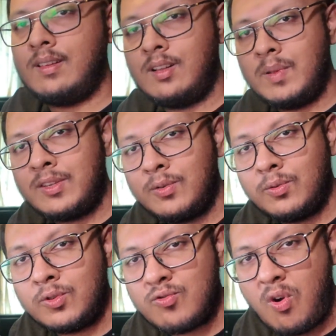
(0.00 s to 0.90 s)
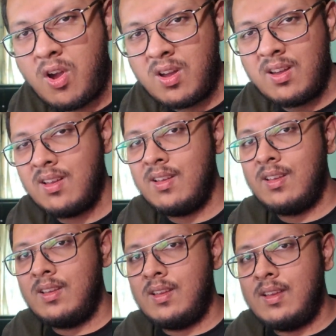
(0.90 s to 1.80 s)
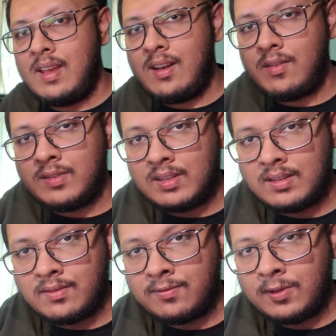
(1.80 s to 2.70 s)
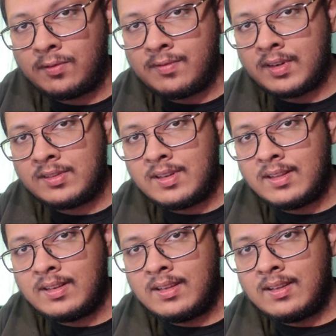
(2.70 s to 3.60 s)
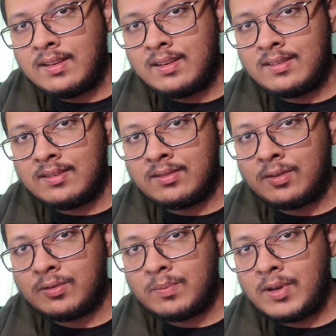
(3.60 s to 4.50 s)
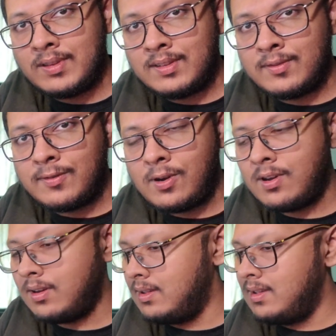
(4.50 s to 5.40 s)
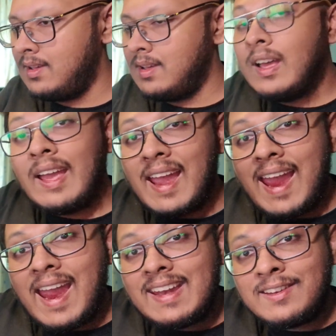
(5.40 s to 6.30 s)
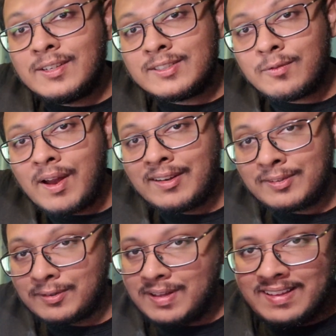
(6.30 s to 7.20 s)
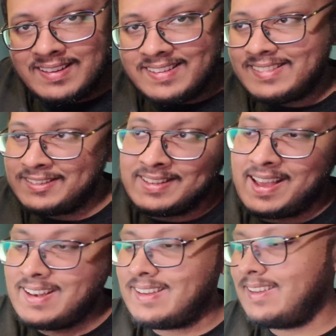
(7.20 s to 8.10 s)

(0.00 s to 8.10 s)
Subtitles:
bit too strong, and obviously the float functionality, it just goes about this far and it turns around, so there's that.